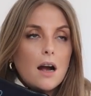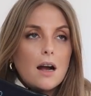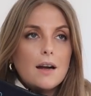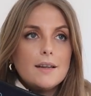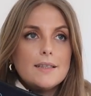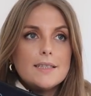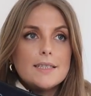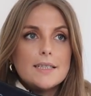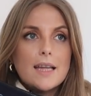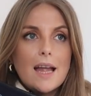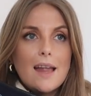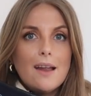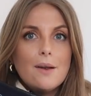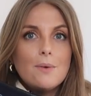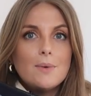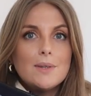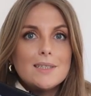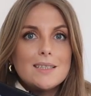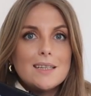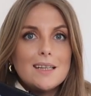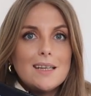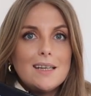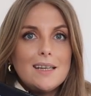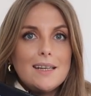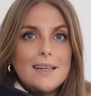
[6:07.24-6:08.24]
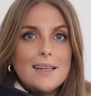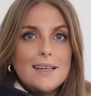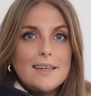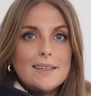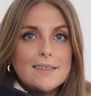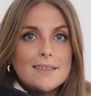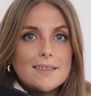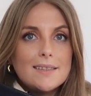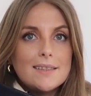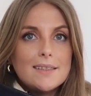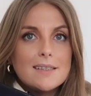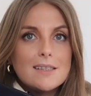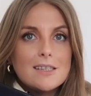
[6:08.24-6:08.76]
I'd say it was at
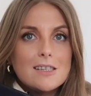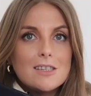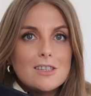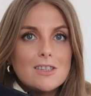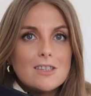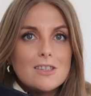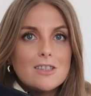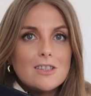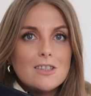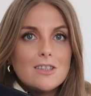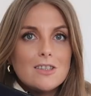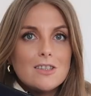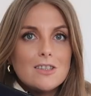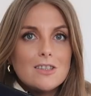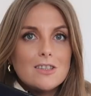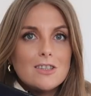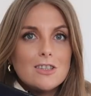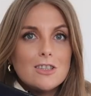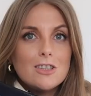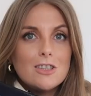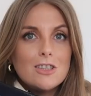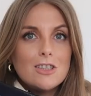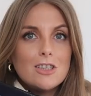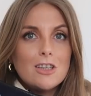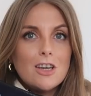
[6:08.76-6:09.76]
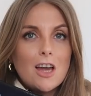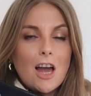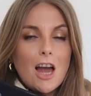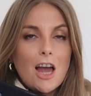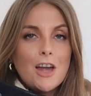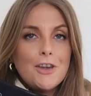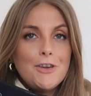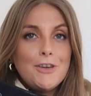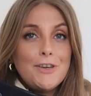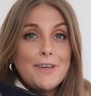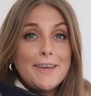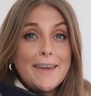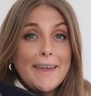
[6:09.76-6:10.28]
least a
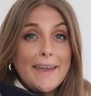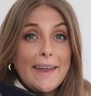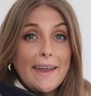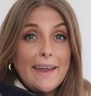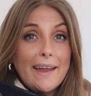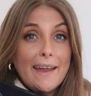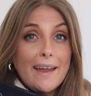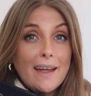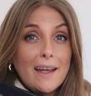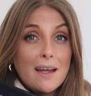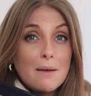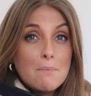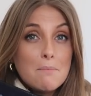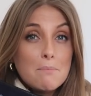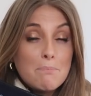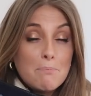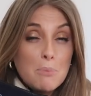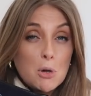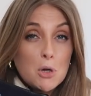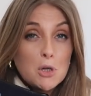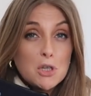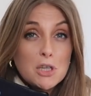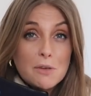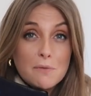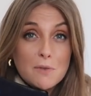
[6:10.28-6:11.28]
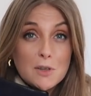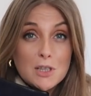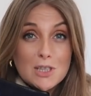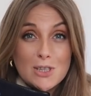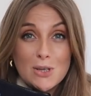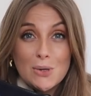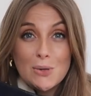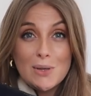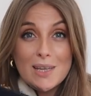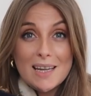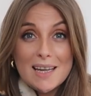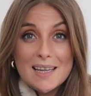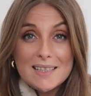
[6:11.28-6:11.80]
year and pushing for
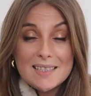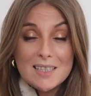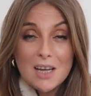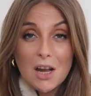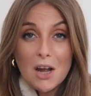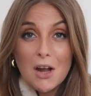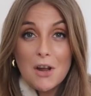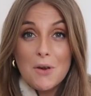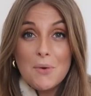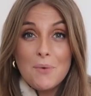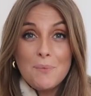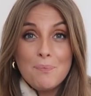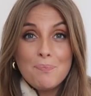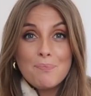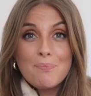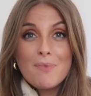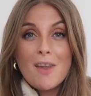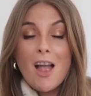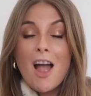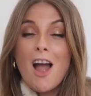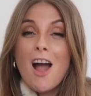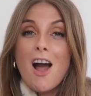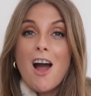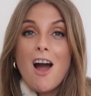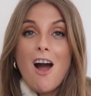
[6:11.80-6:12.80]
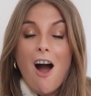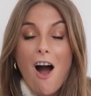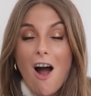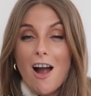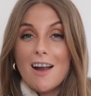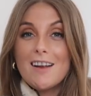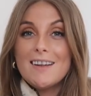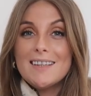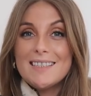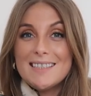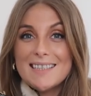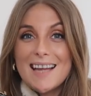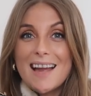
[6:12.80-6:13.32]
two years ago. I
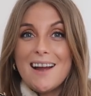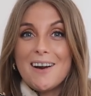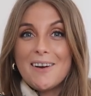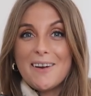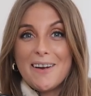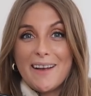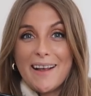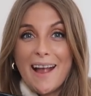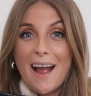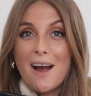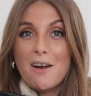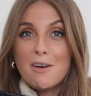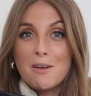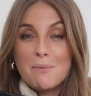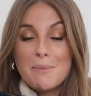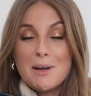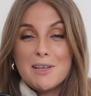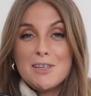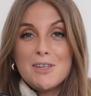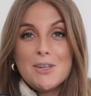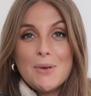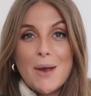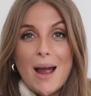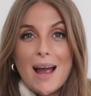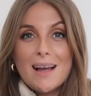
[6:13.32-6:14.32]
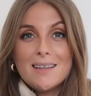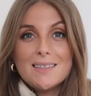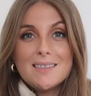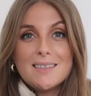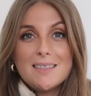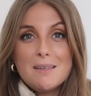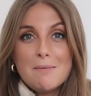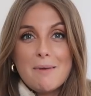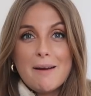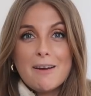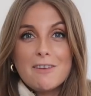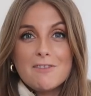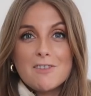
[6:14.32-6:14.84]
could say I could count on my two hands
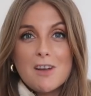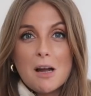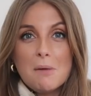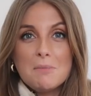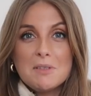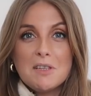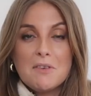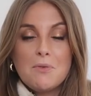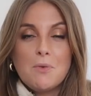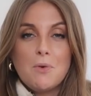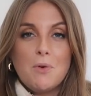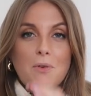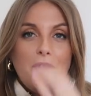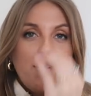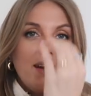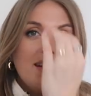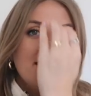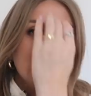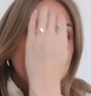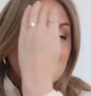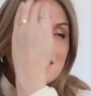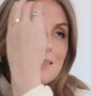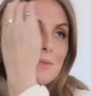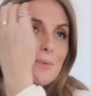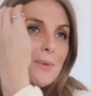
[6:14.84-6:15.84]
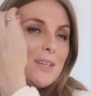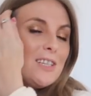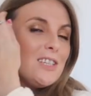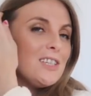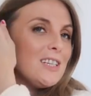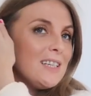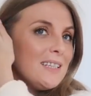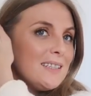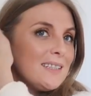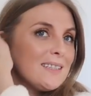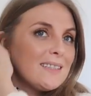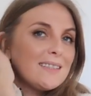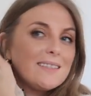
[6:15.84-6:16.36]
the amount of times I've worn this, which
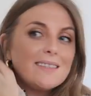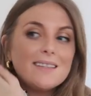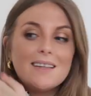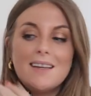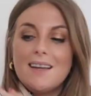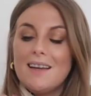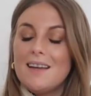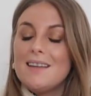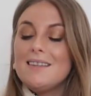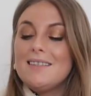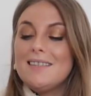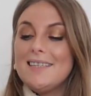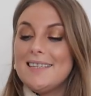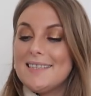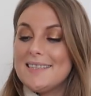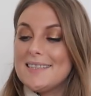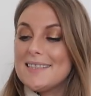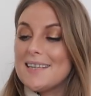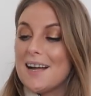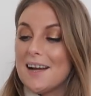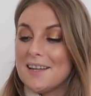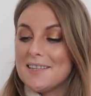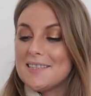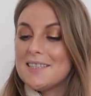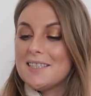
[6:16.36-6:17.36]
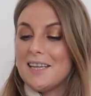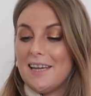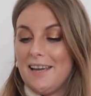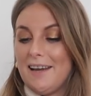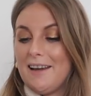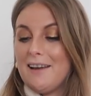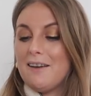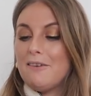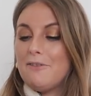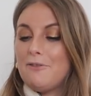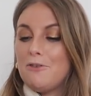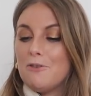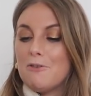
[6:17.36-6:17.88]
is
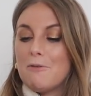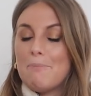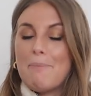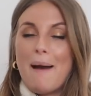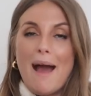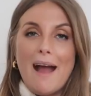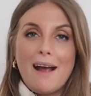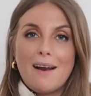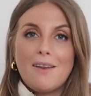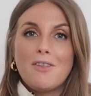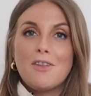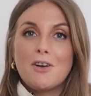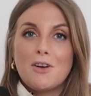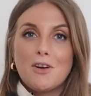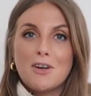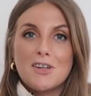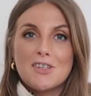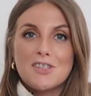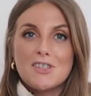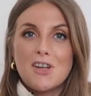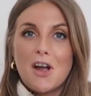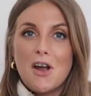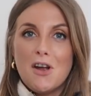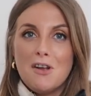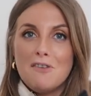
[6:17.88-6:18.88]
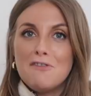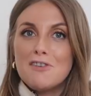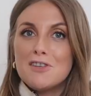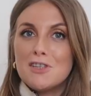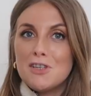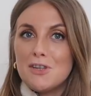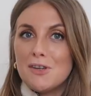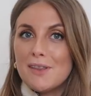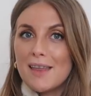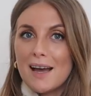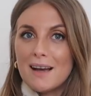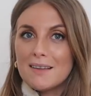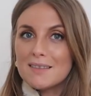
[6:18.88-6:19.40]
disgusting for a bag that cost over
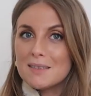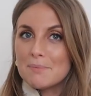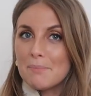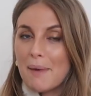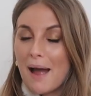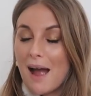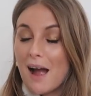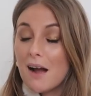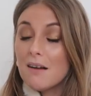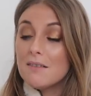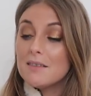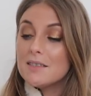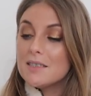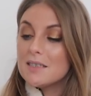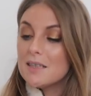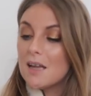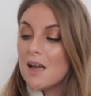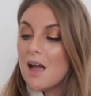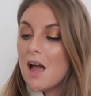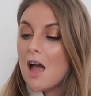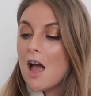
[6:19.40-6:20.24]
two thousand pounds.